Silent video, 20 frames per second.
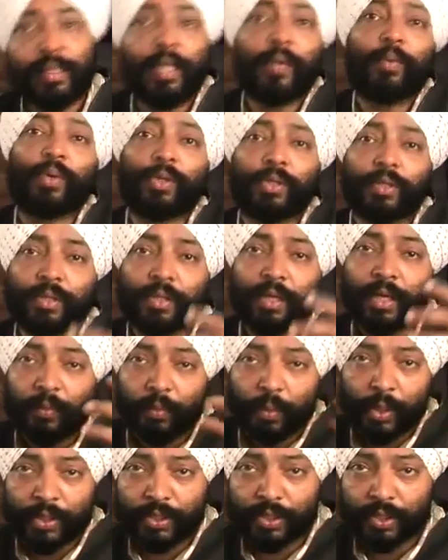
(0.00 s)
there was
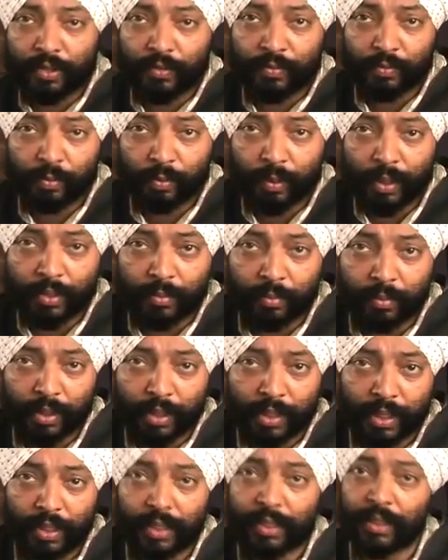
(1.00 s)
invention of mutton
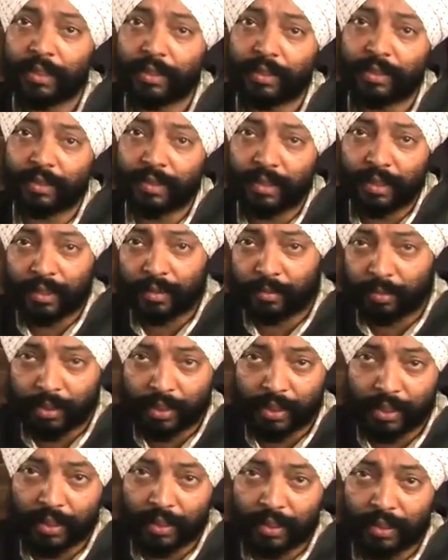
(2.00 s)
biryani, chicken
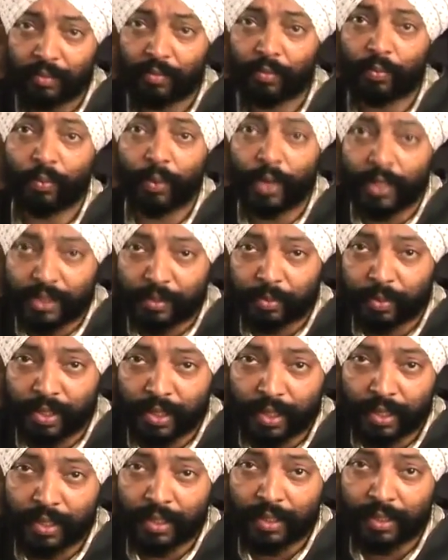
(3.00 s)
biryani, veg
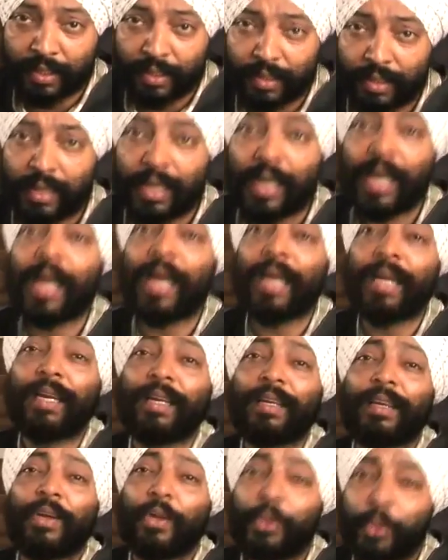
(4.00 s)
biryani, and
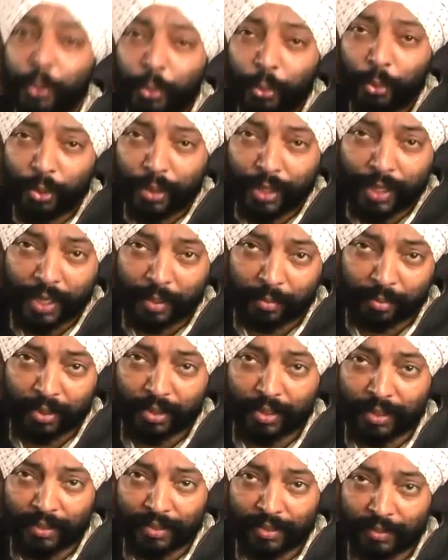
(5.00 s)
you name the
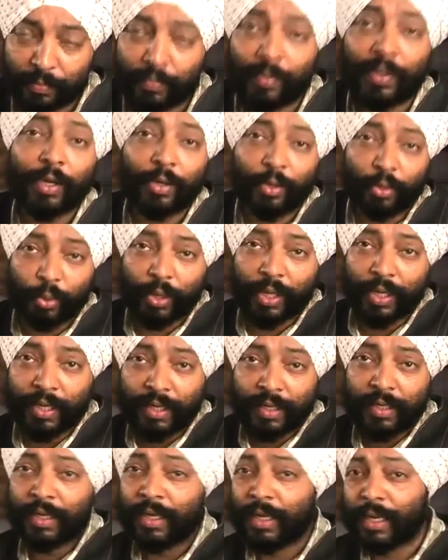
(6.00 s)
dish.
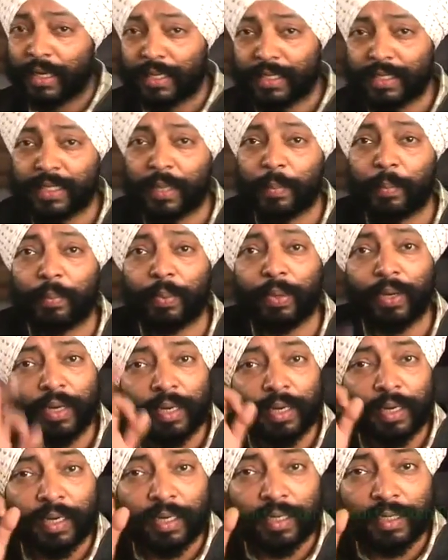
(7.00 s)
Today, a
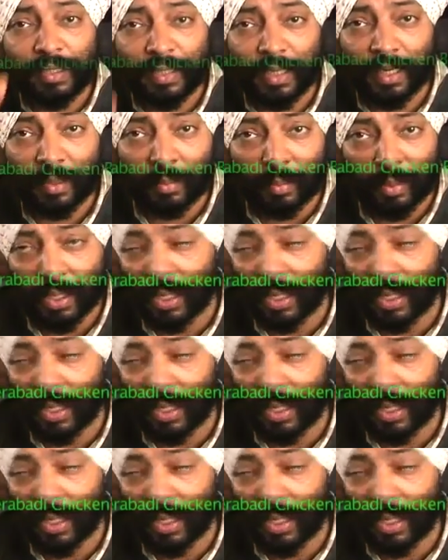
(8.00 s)
simple chicken